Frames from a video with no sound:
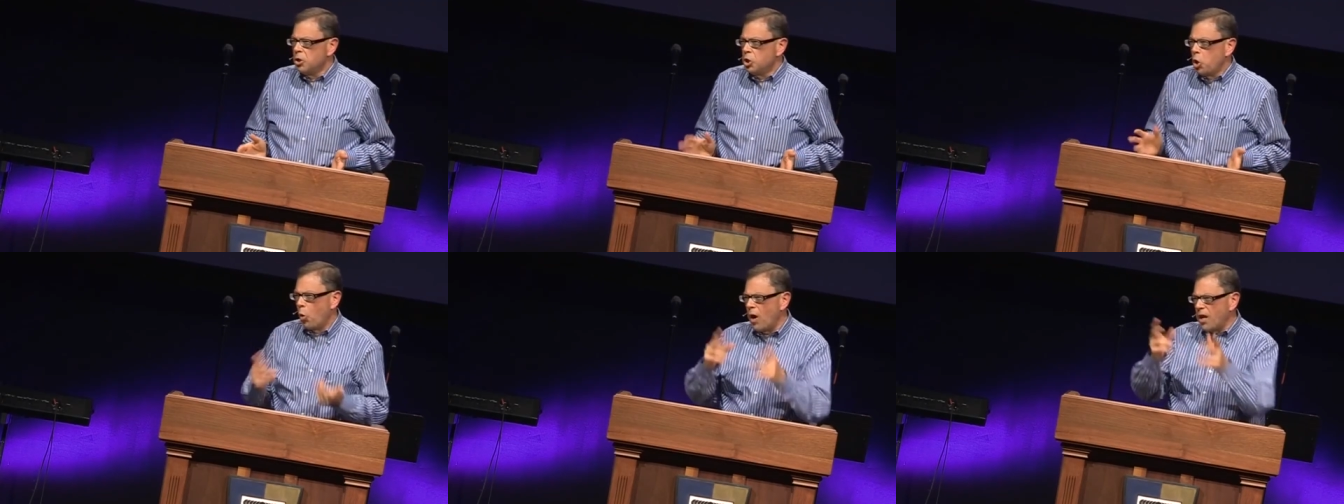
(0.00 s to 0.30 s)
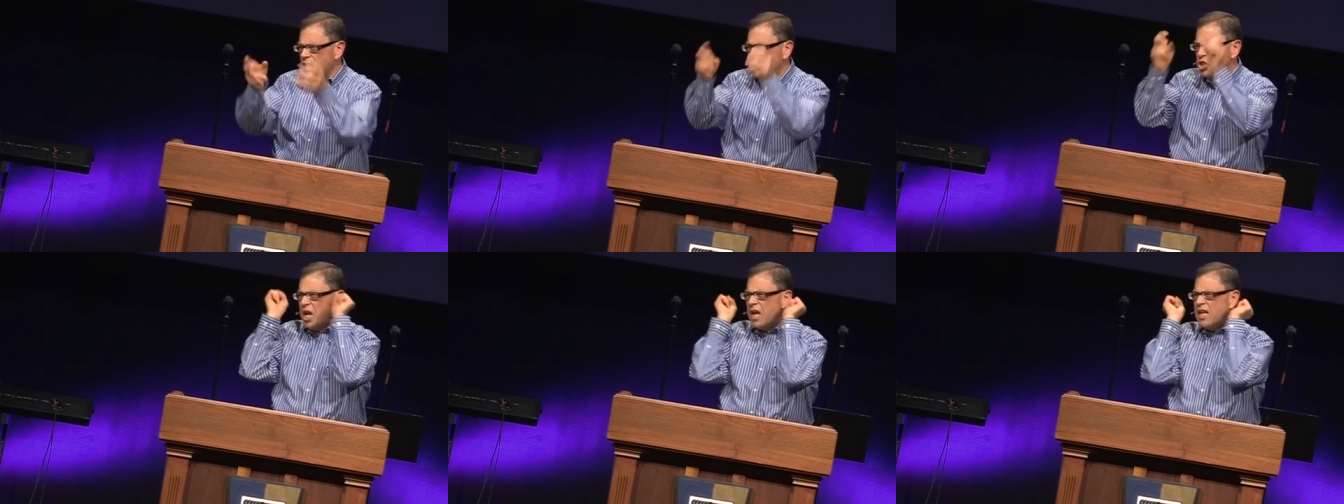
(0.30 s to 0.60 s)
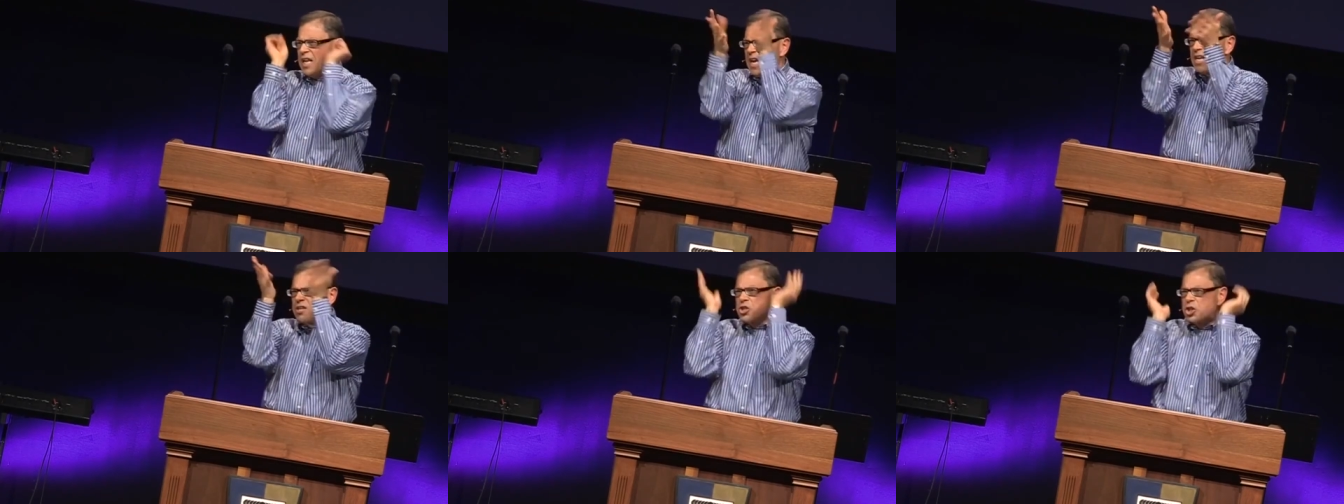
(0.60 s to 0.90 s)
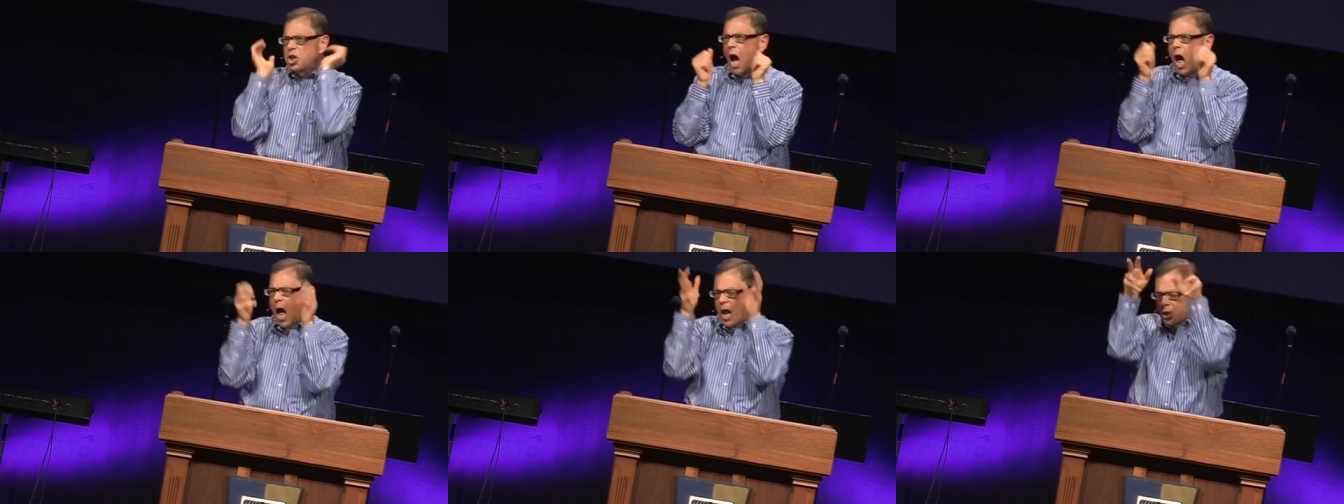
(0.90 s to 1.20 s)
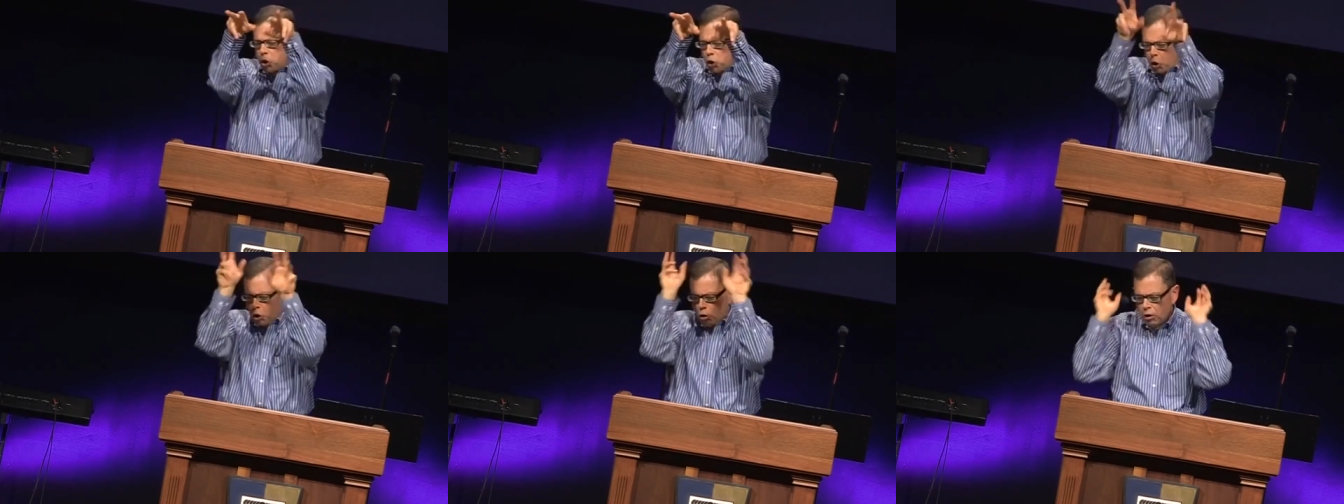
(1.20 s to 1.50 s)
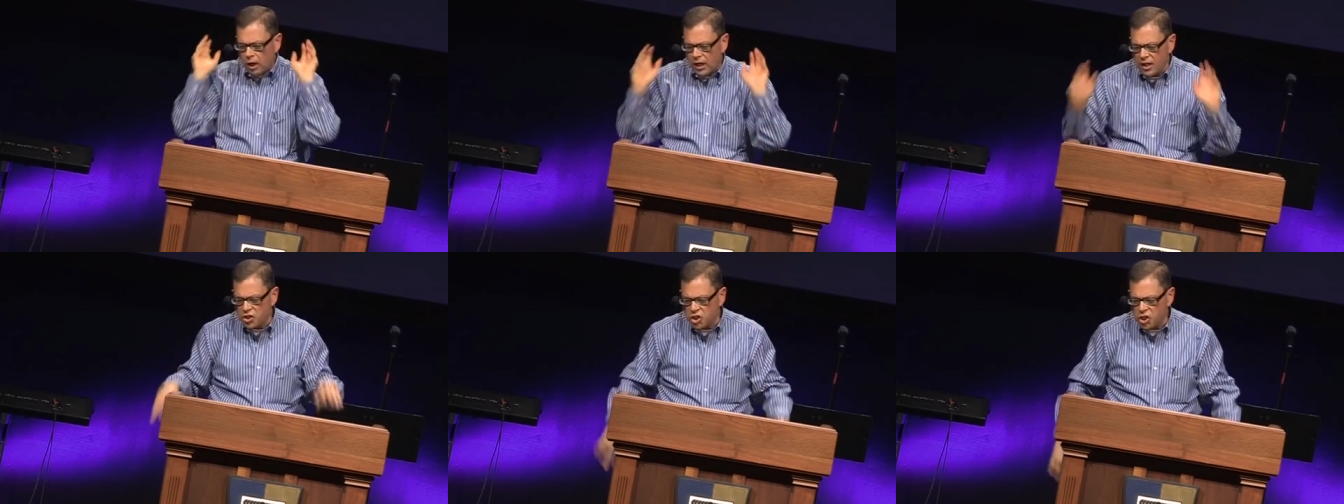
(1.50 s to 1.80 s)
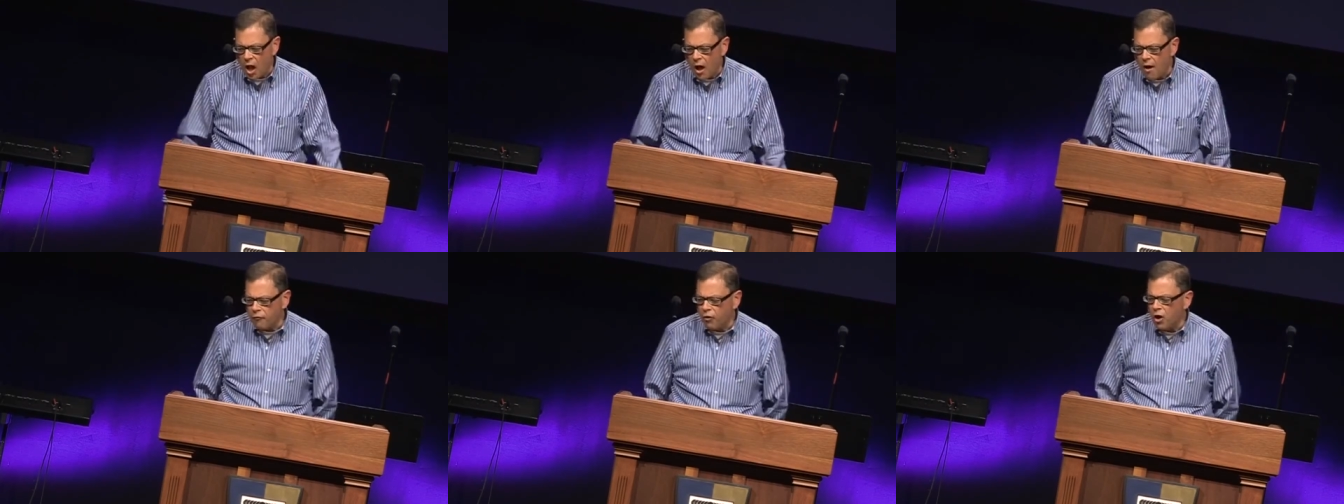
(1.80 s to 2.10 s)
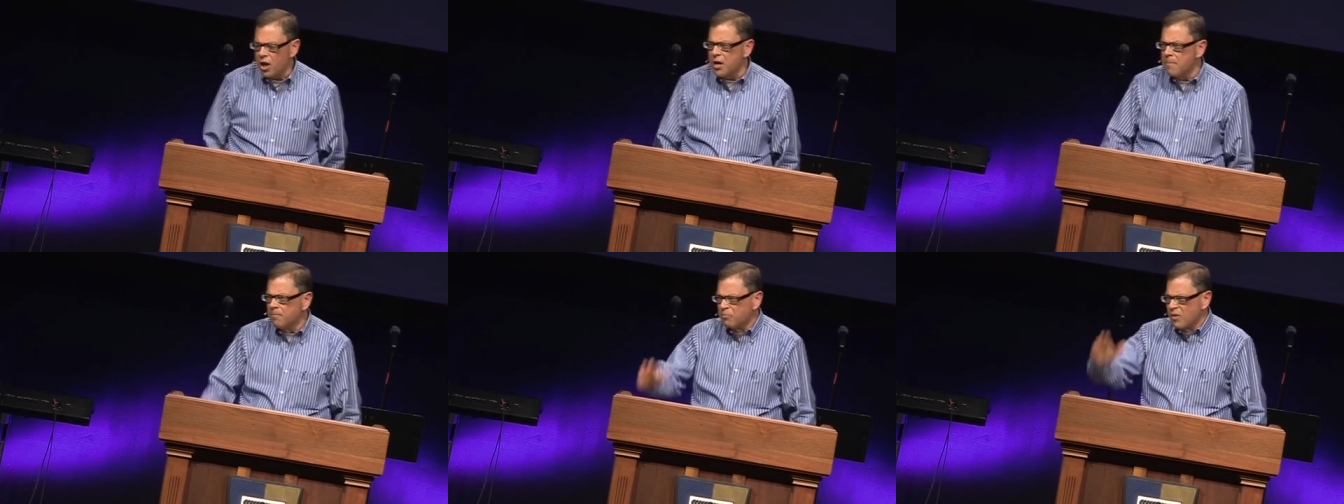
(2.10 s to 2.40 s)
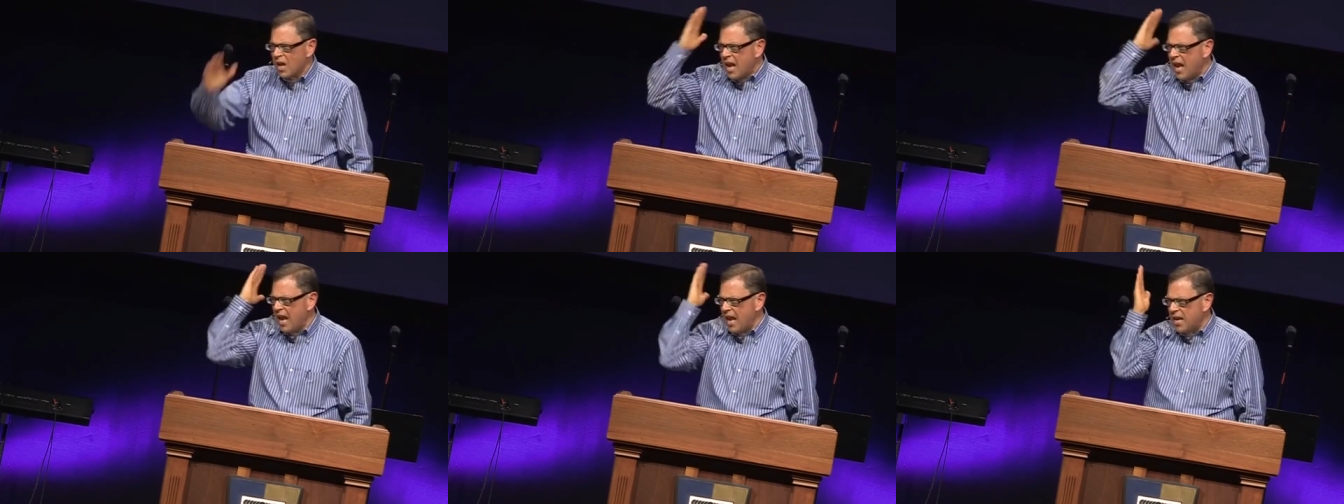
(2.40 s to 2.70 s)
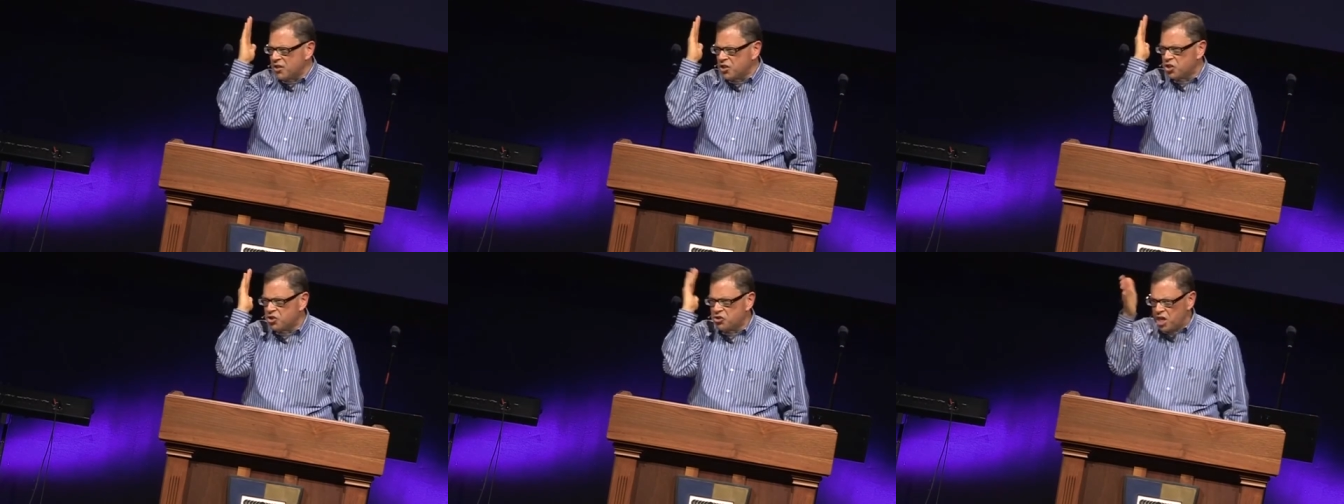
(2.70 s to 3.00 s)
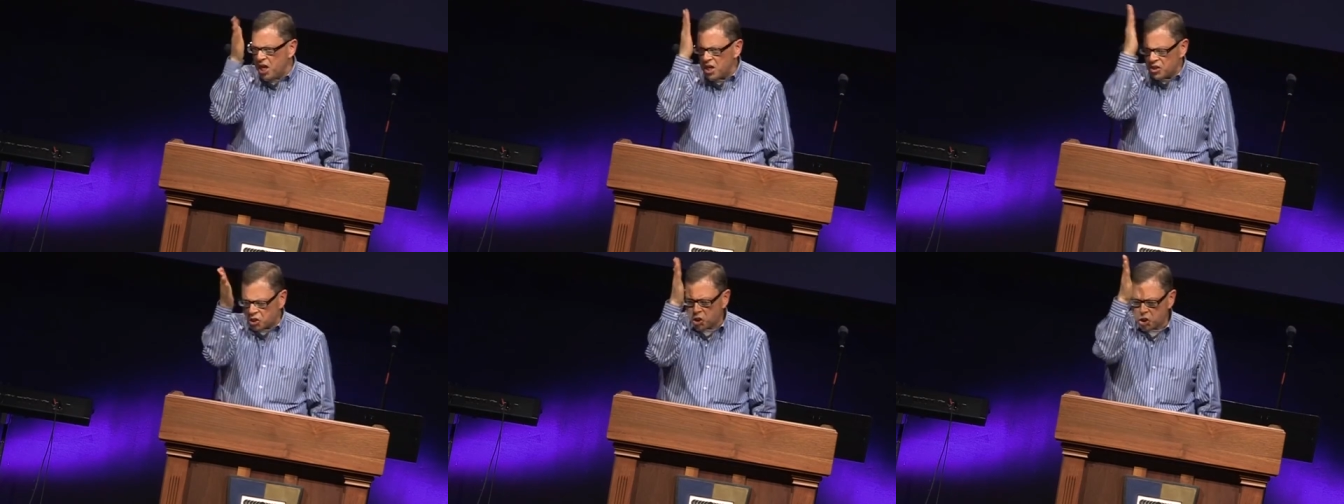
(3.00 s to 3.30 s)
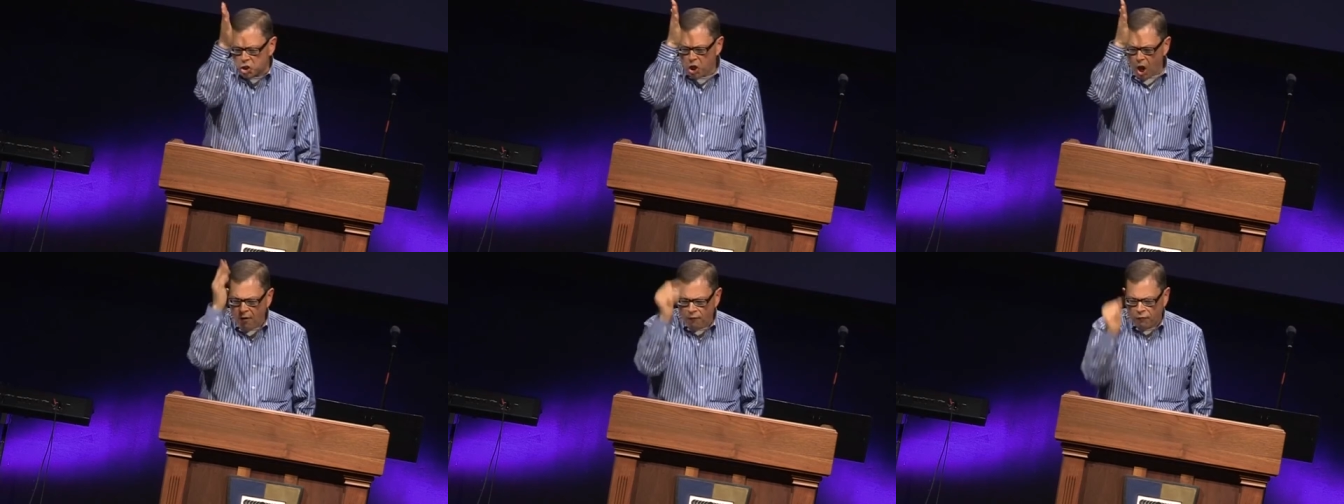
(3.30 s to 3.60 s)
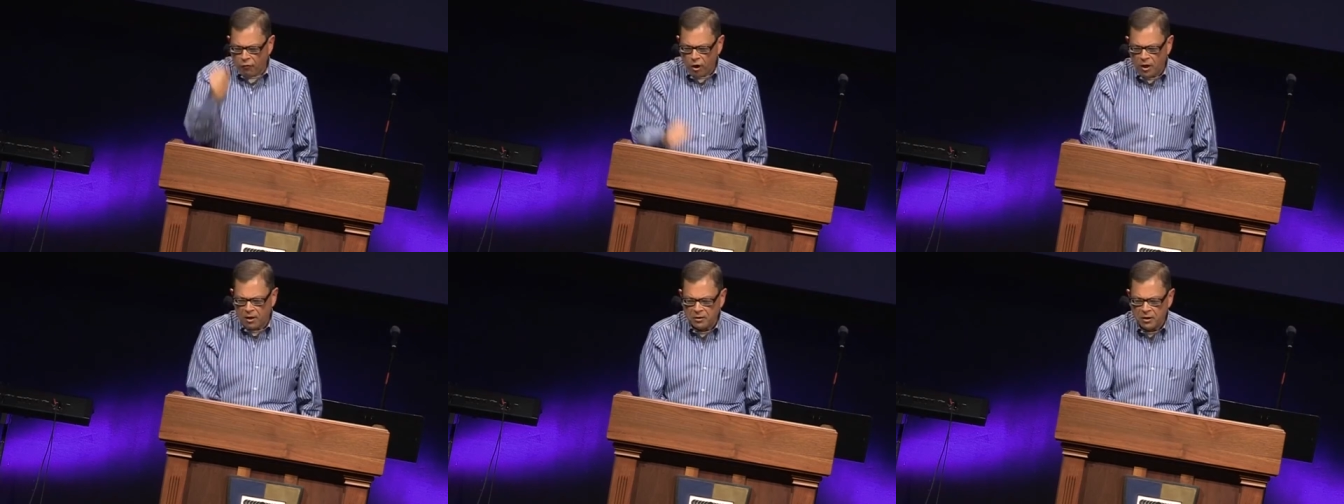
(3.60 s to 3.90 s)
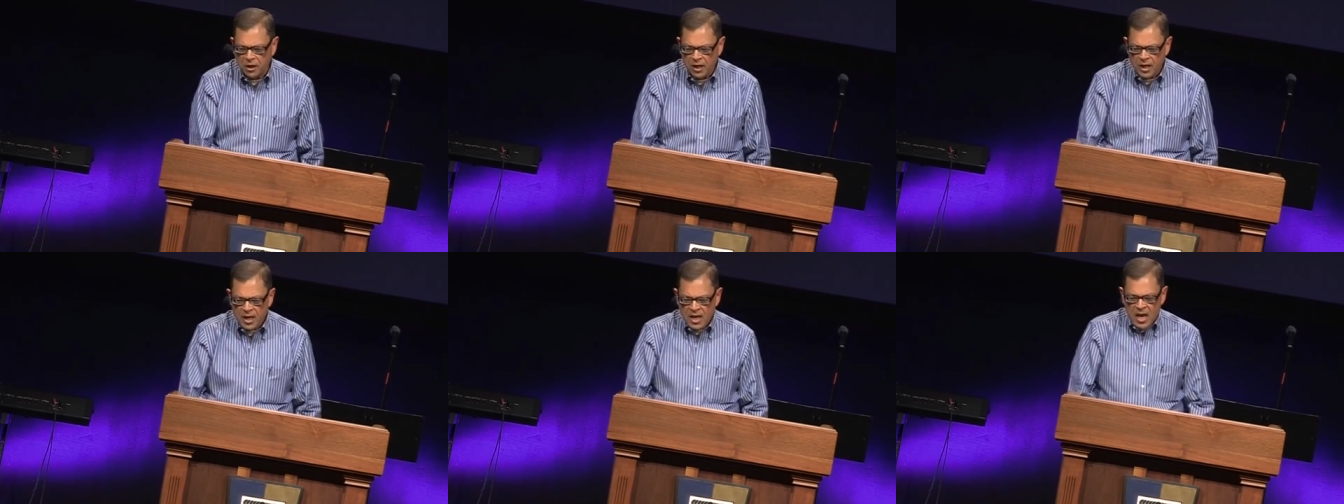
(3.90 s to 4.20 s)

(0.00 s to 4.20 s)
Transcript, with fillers: To what extent is God truly sovereign? He is this sovereign.